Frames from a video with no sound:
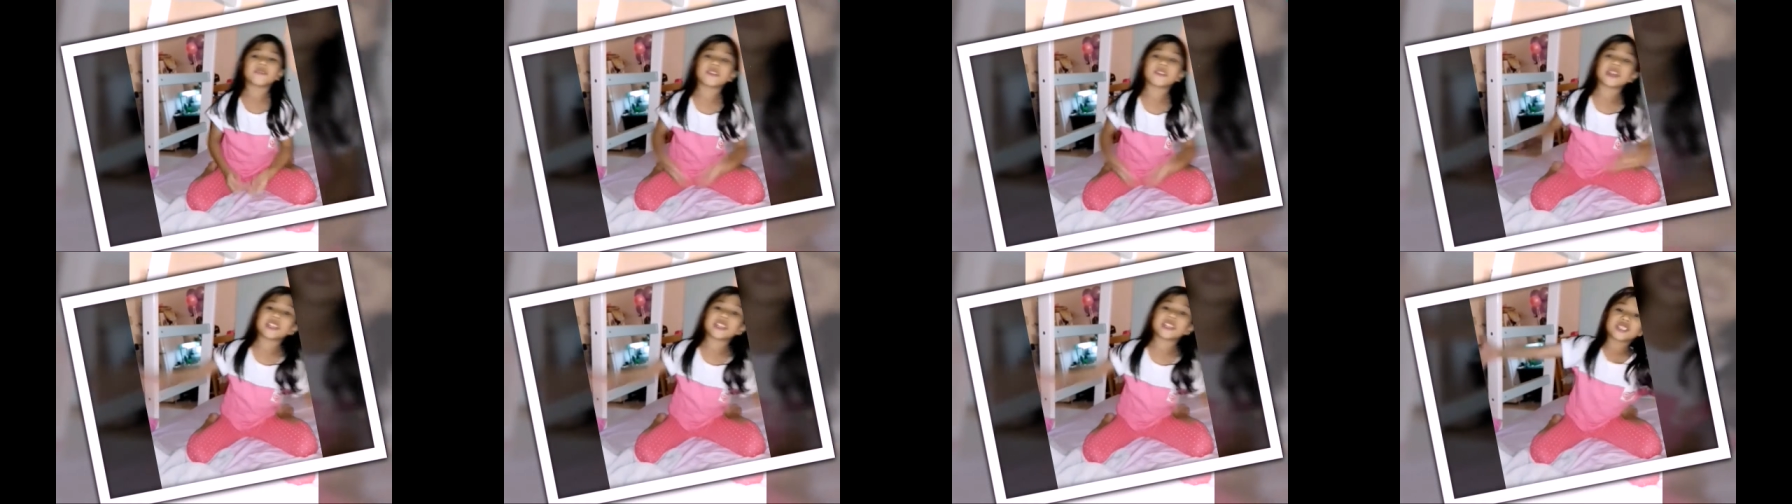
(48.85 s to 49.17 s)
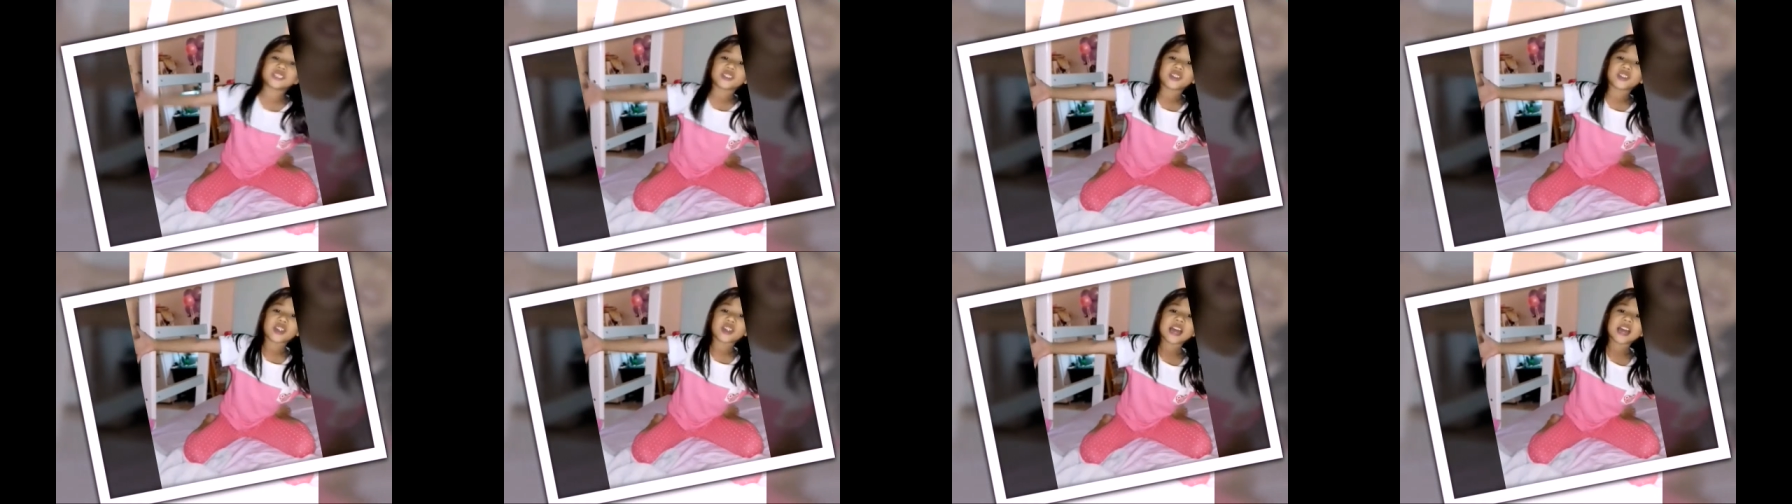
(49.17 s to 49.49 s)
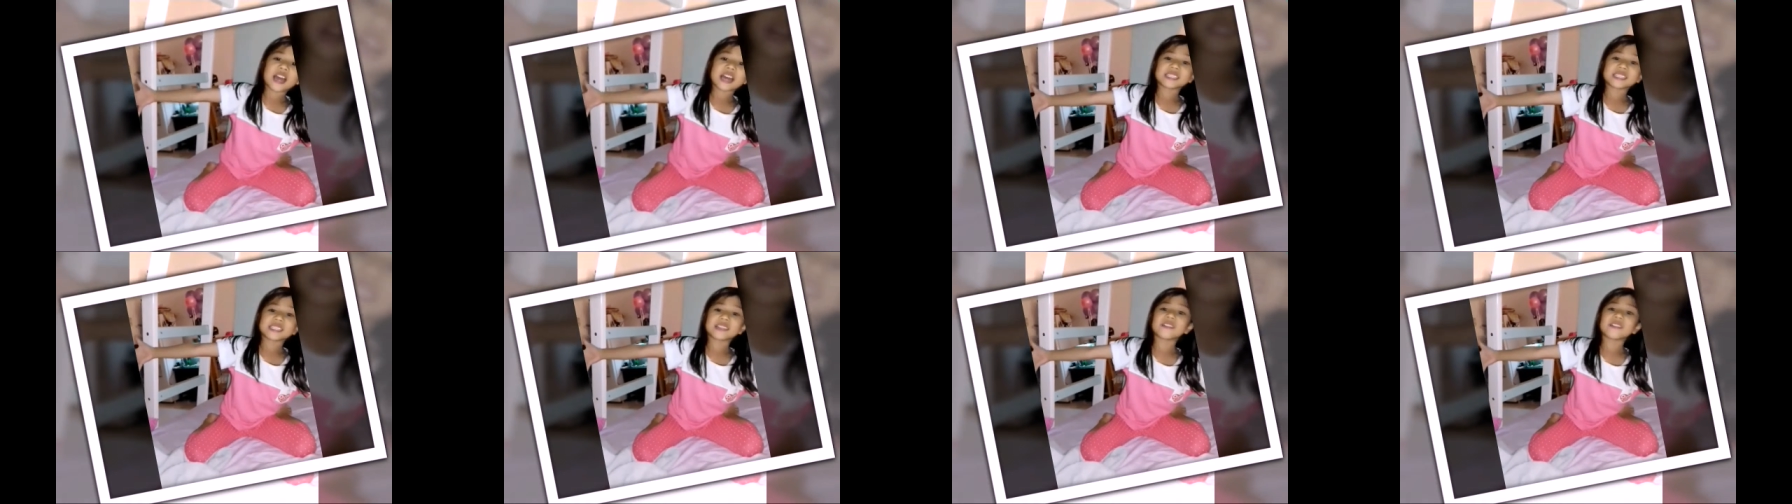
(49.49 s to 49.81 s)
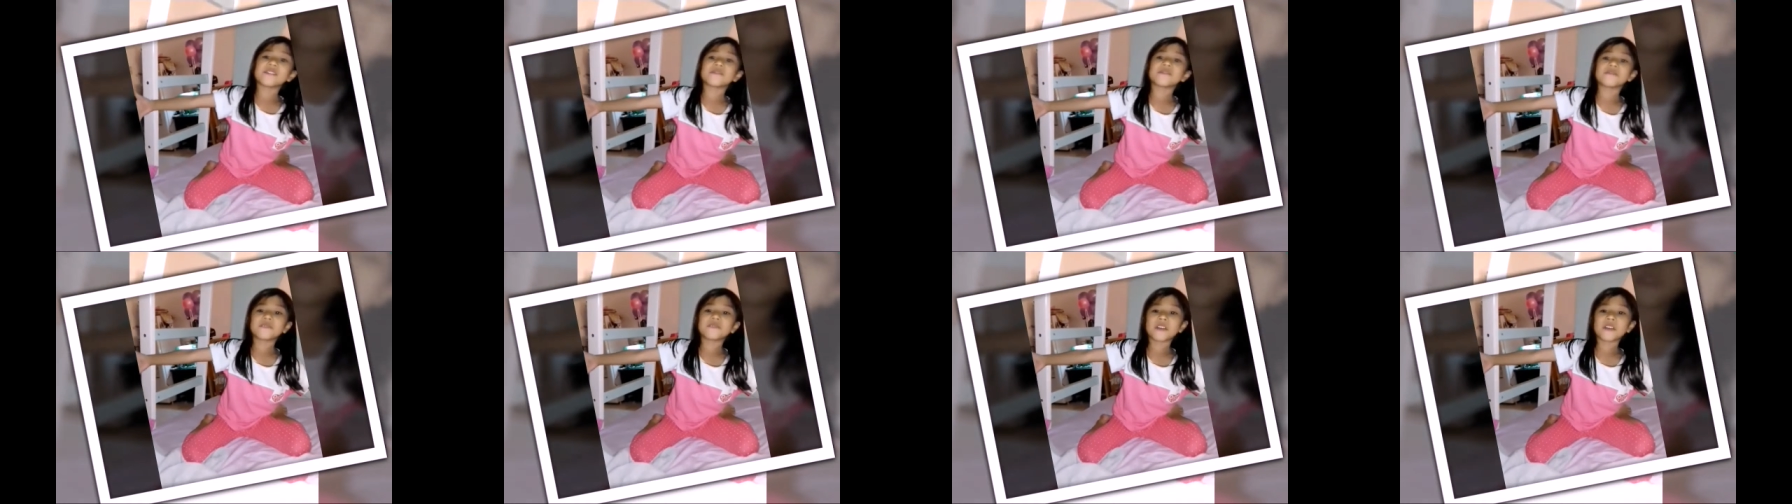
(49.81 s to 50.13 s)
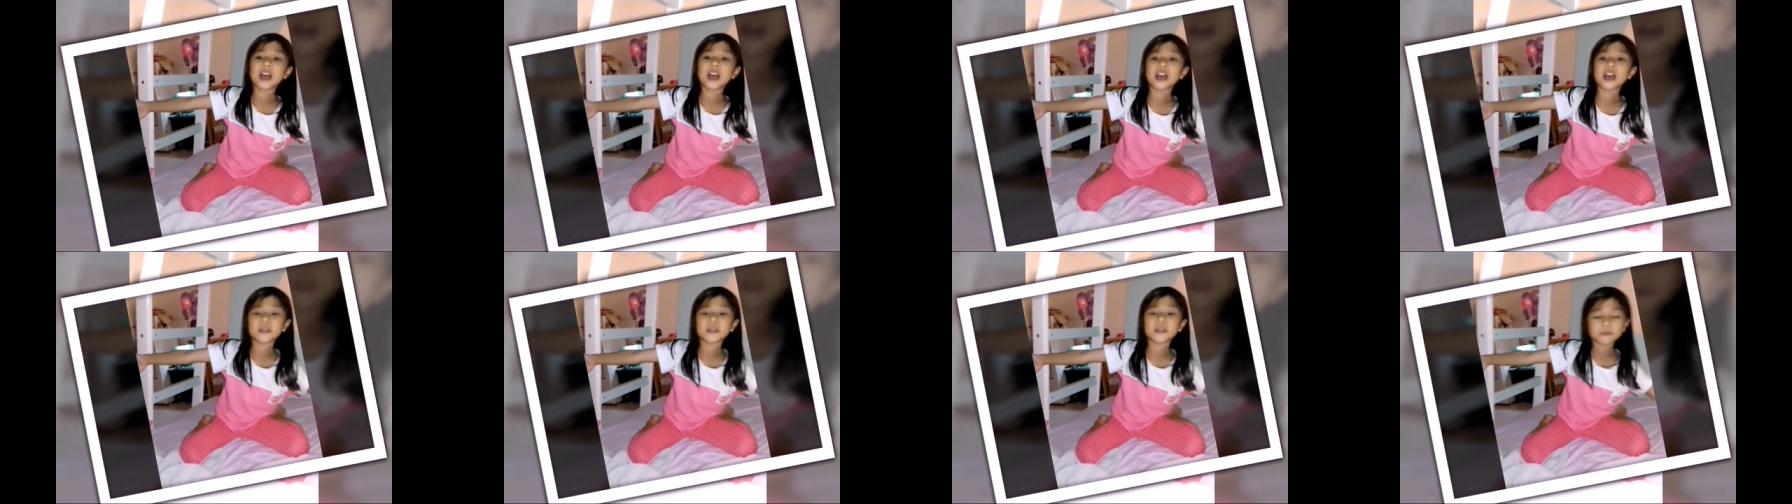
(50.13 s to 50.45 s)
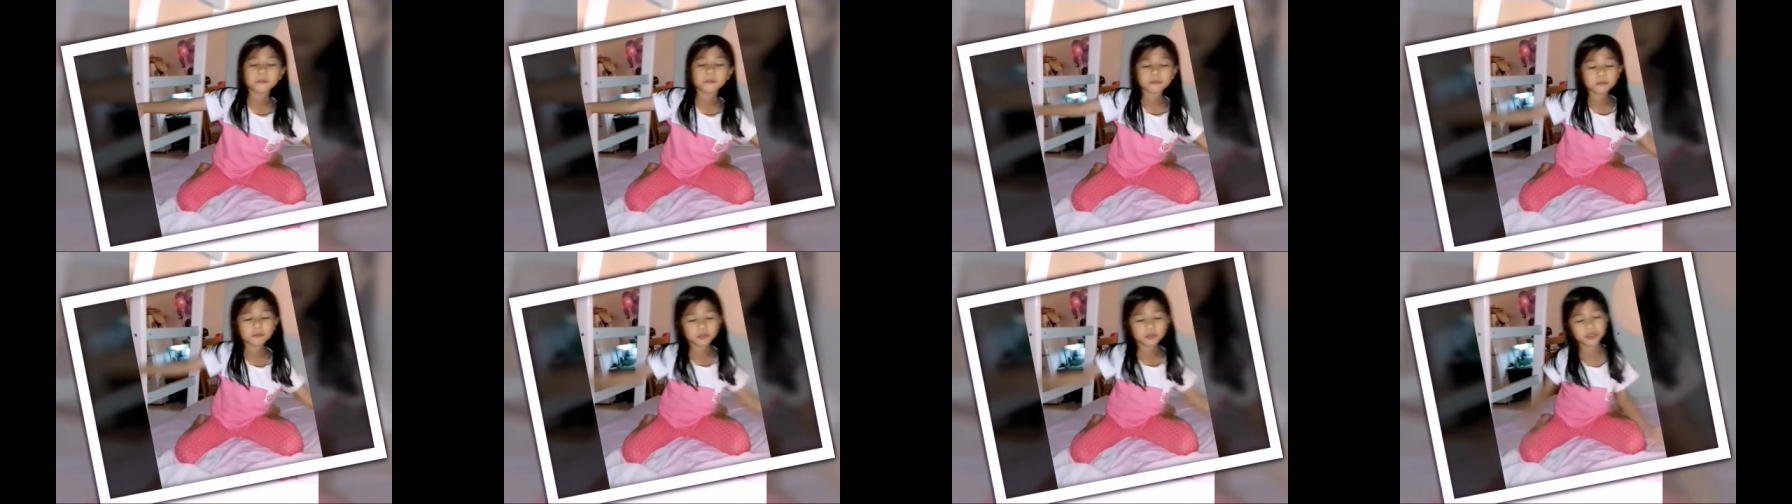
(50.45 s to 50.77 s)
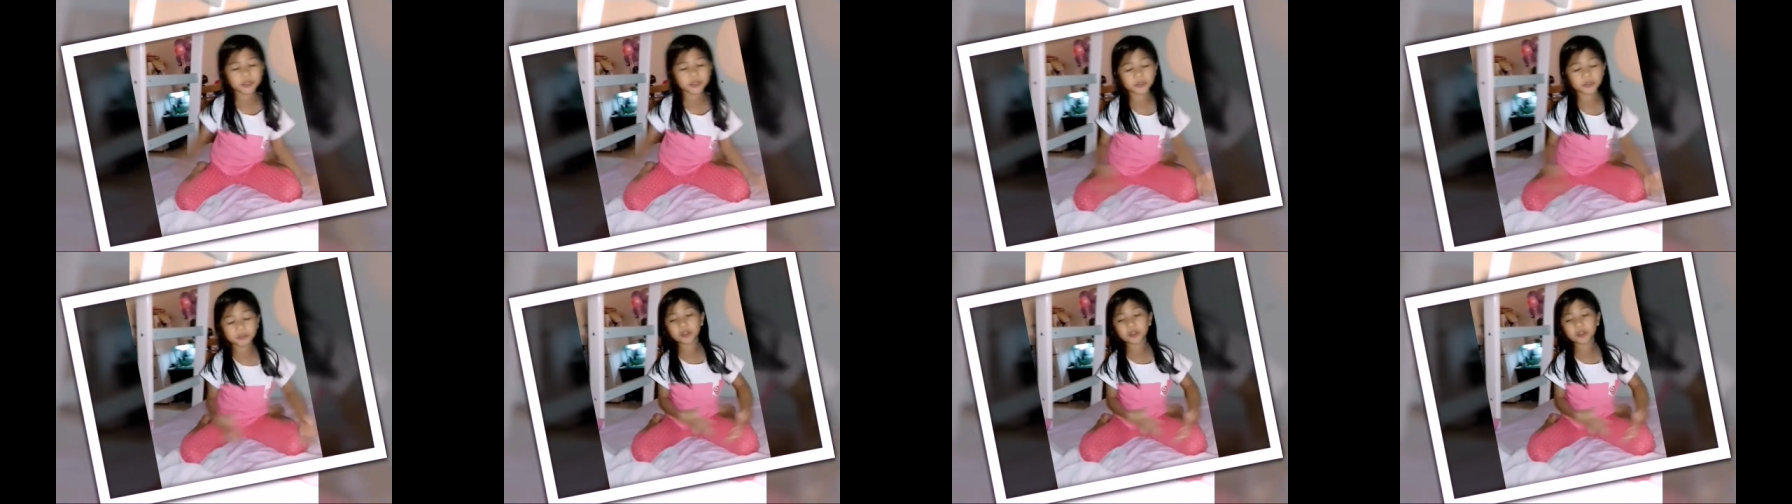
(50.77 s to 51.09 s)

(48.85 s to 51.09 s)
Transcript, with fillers: Big Adventure has a fun,